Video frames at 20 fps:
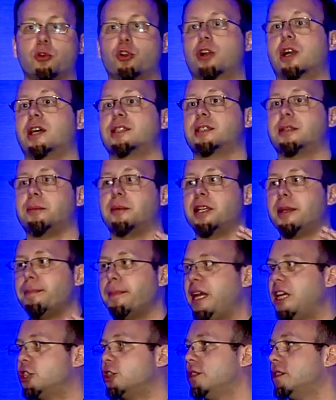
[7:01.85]
or a custom
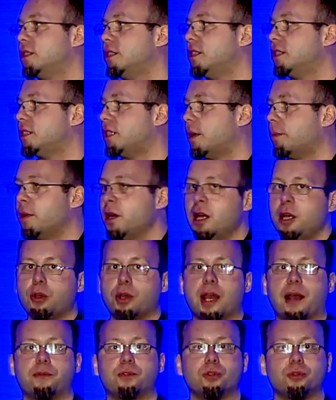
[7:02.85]
animation system. You
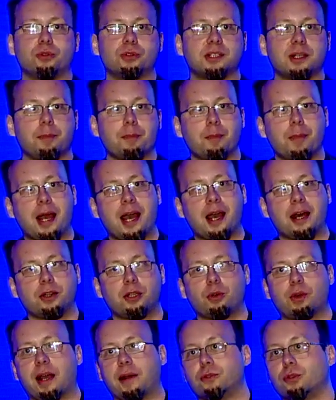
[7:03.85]
have to do some math,
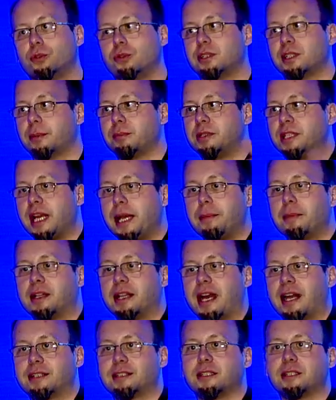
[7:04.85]
you have to do some table
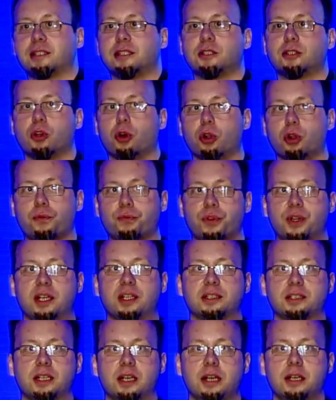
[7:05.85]
accesses. All of
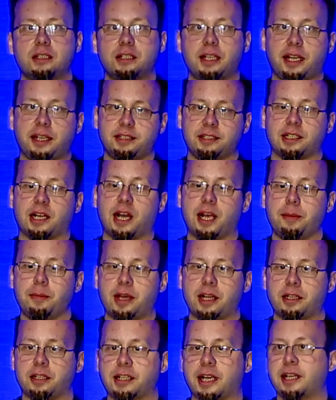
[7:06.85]
this takes time,
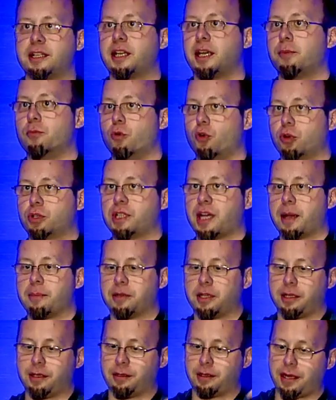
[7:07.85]
and it can take more time
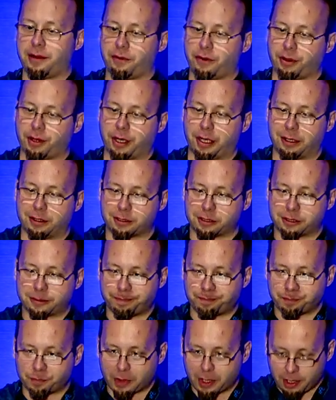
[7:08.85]
than everything else.
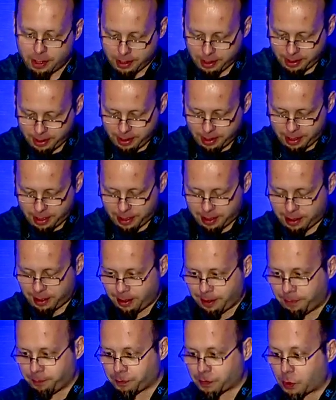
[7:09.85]

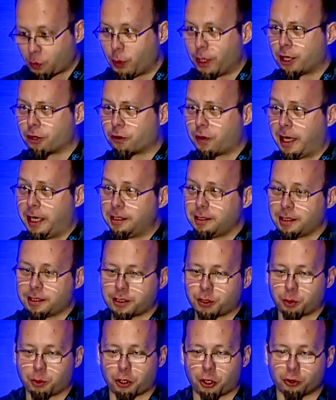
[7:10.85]
We are crazy,
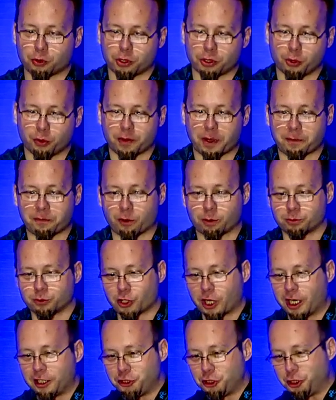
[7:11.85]
so we wrote a new VM from
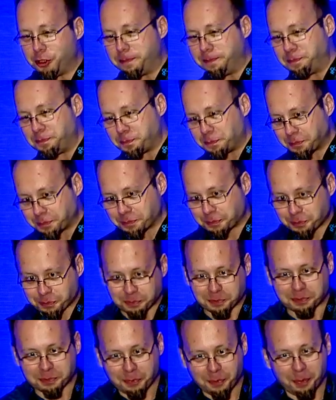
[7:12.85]
scratch.
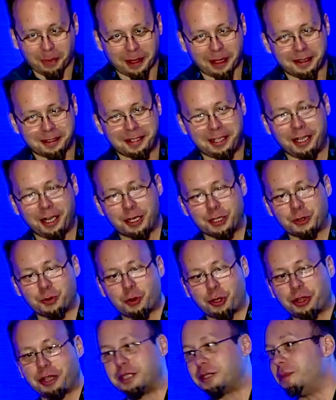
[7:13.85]
Here's
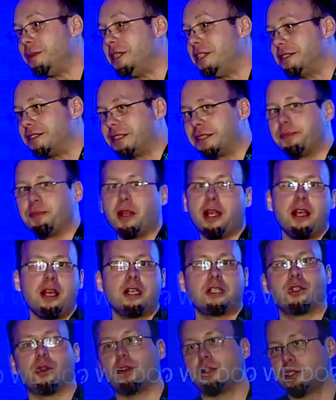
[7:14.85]
what this means.
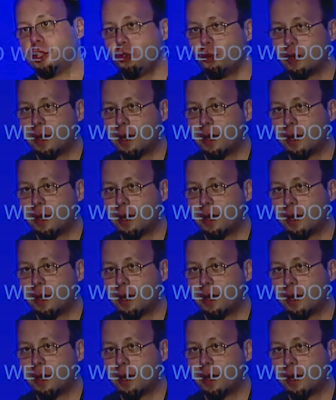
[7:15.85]
So there's a new